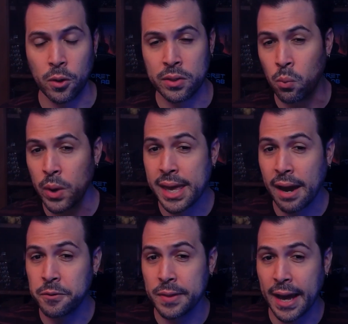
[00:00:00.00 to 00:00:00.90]
And the week
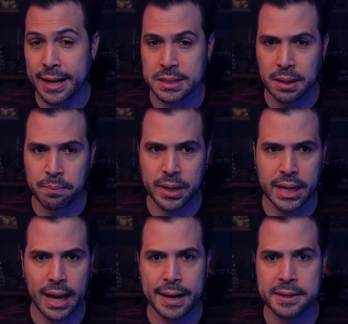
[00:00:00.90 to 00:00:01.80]
after that,
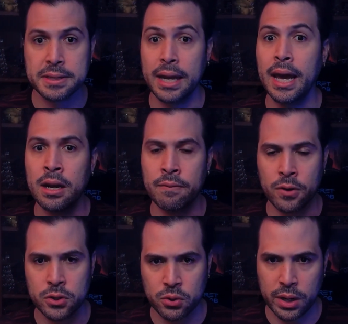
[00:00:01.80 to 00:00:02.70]
somebody has an
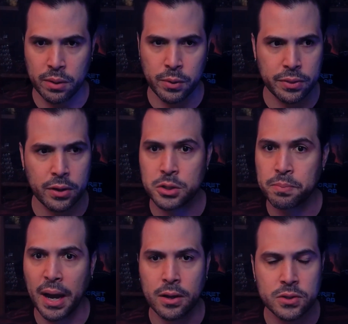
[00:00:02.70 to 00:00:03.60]
anniversary with their
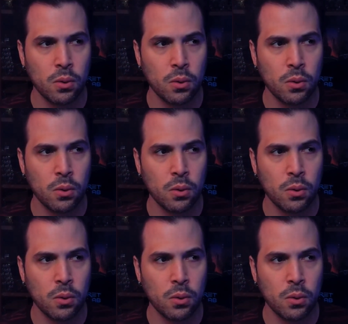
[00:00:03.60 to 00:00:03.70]
spouse.